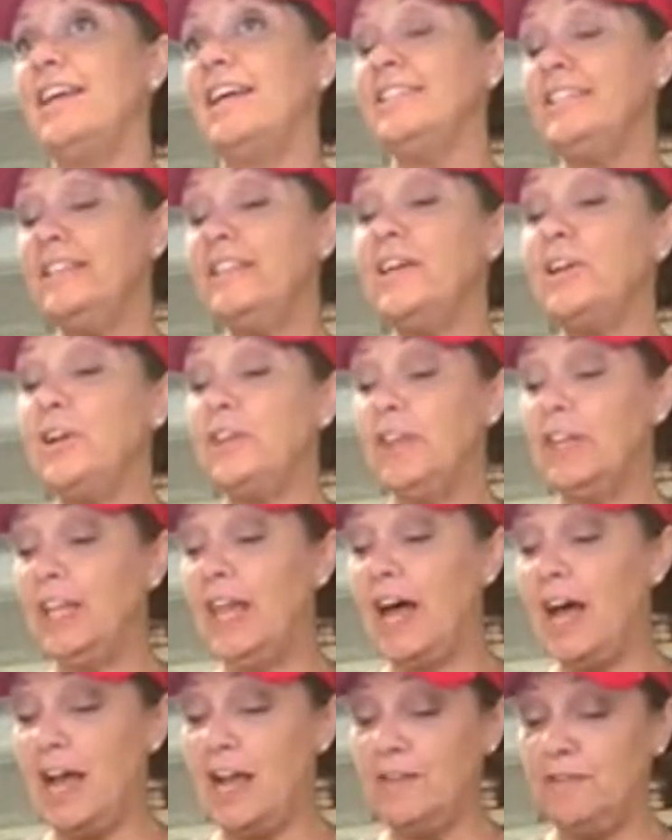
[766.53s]
I did that on the
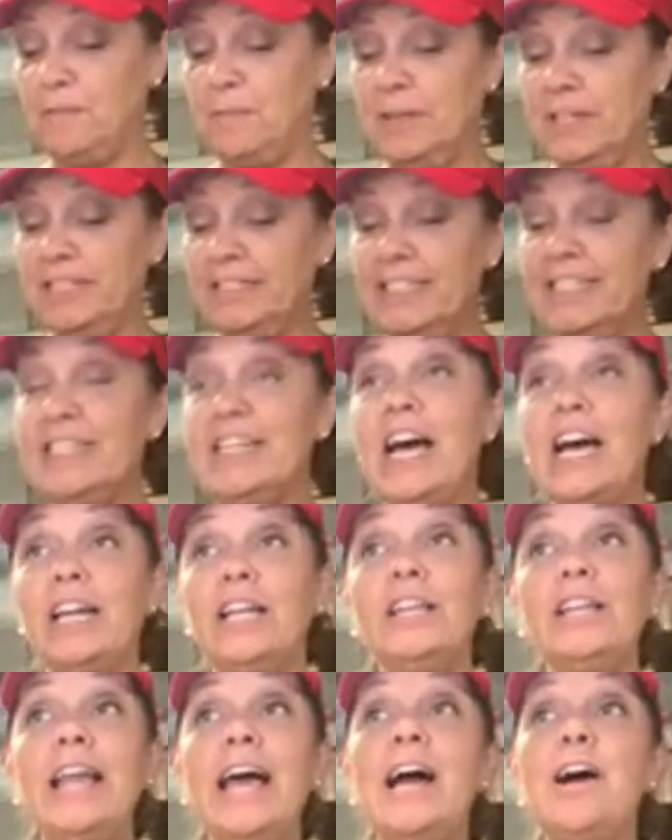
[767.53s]
live, but it did not
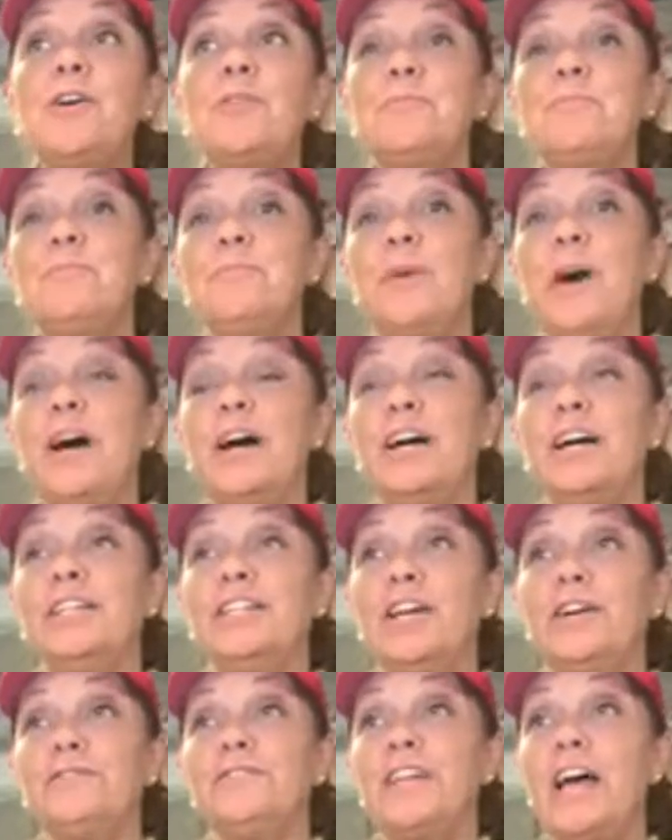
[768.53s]
allow
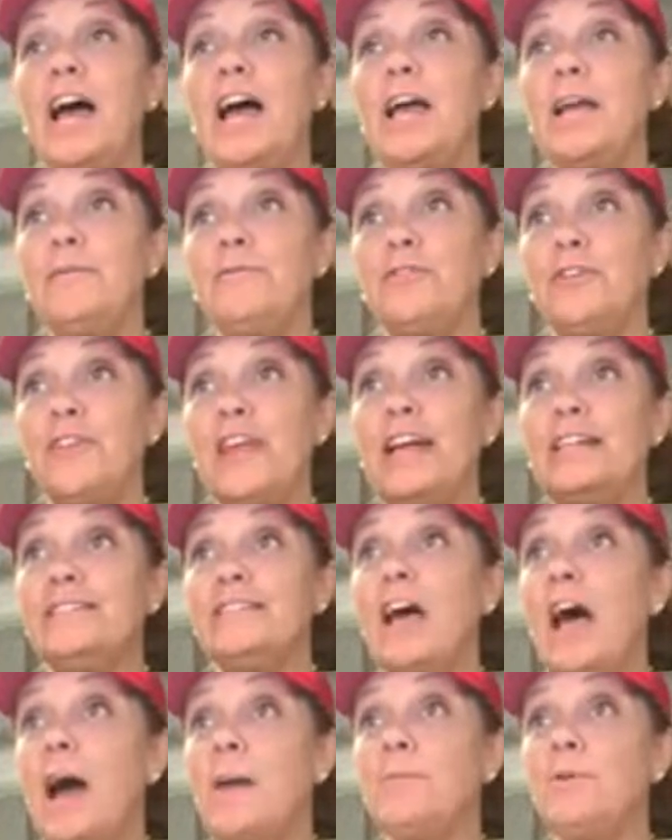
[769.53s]
enough time for that
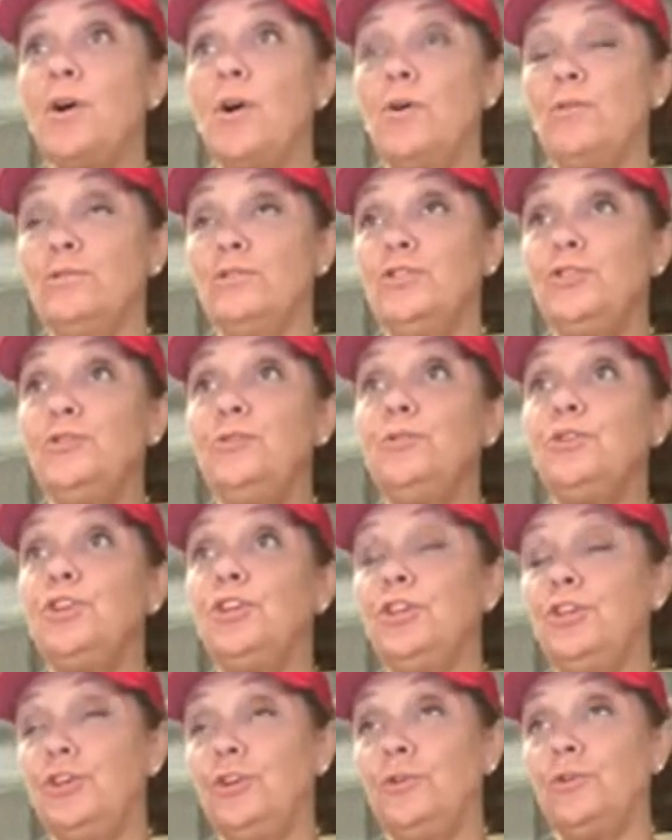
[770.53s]
top coat to
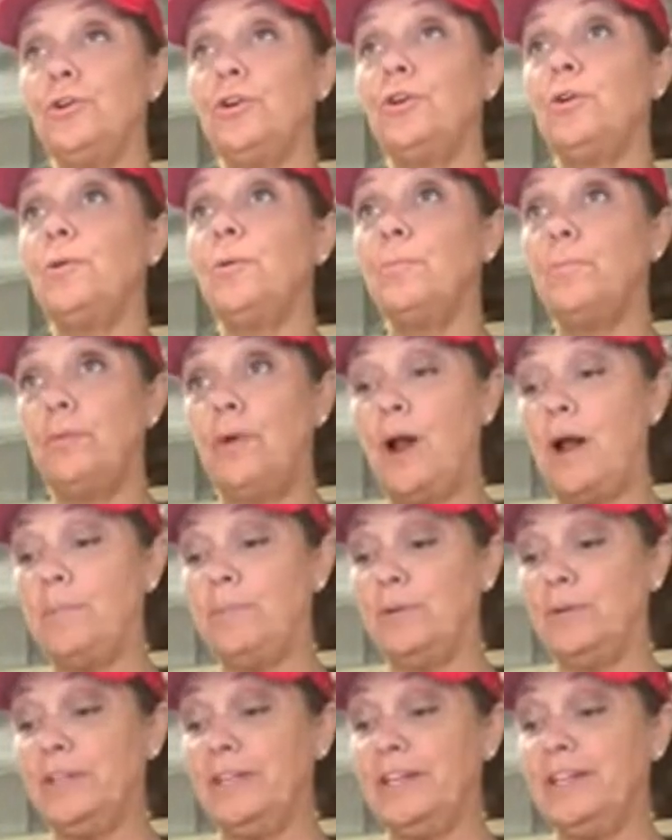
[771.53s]
cure
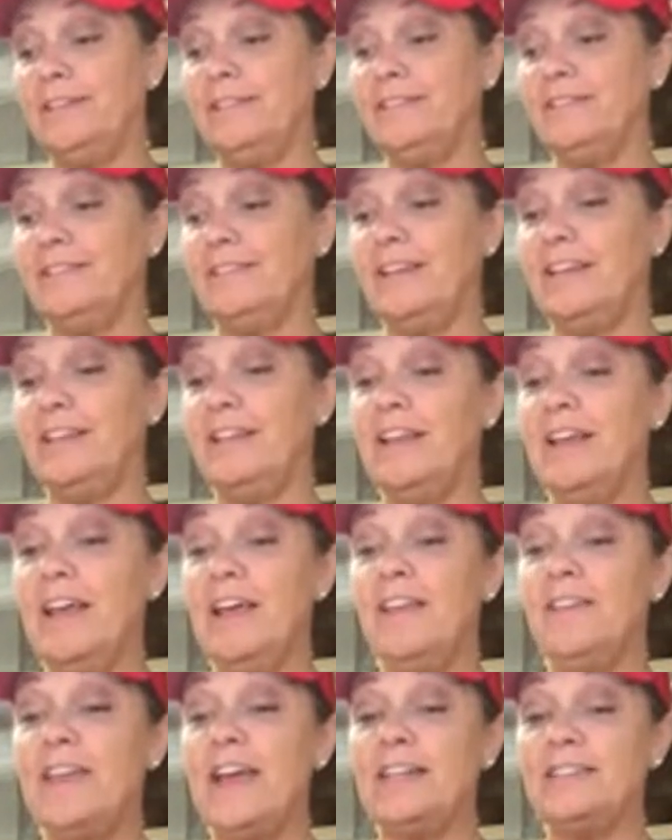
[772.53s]
properly.
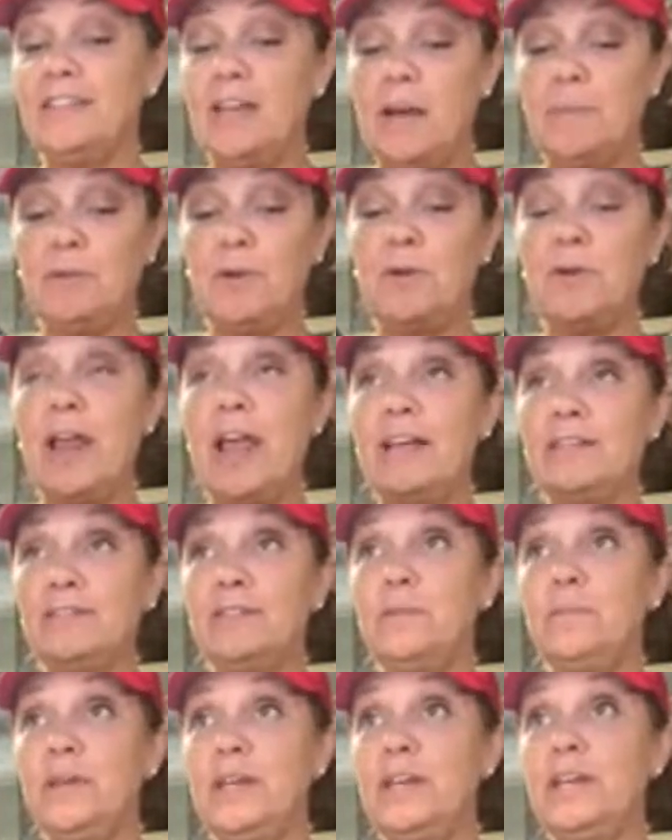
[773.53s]
That top coat has
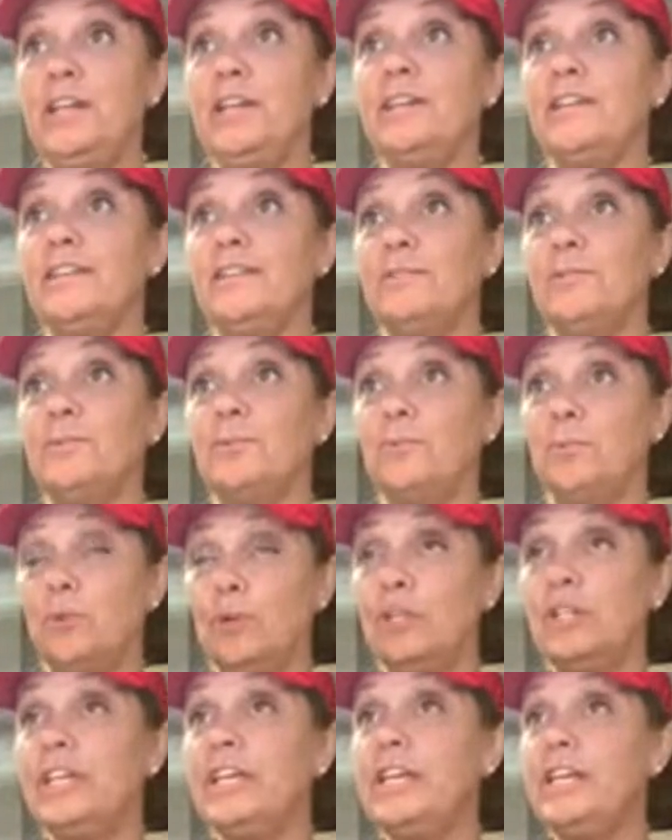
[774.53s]
to be
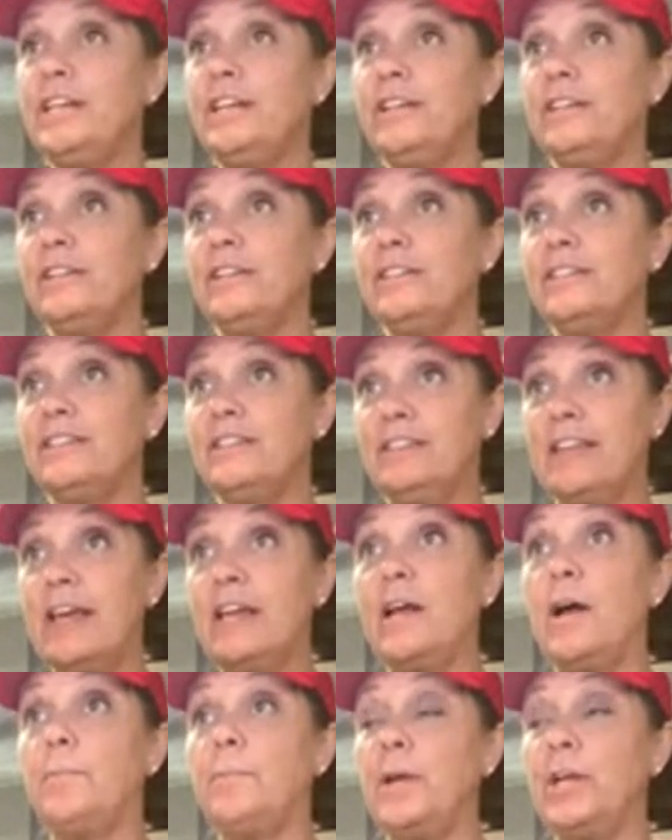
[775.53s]
really set
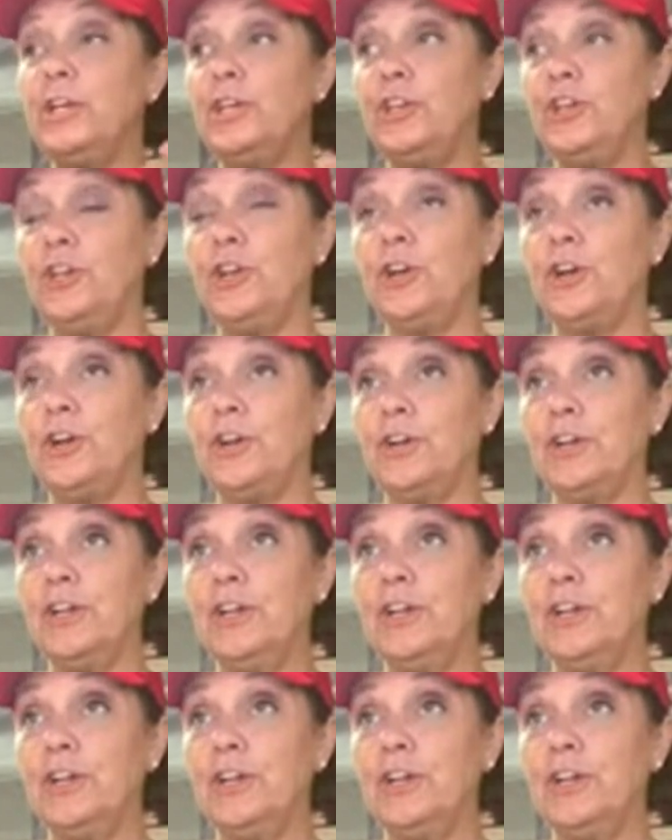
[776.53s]
up and cured.